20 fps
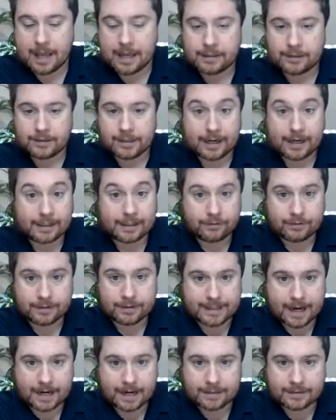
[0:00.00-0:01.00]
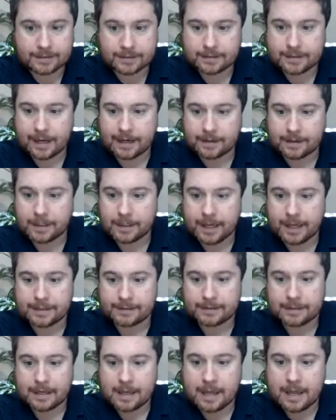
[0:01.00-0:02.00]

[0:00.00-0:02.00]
check any transactions that take place.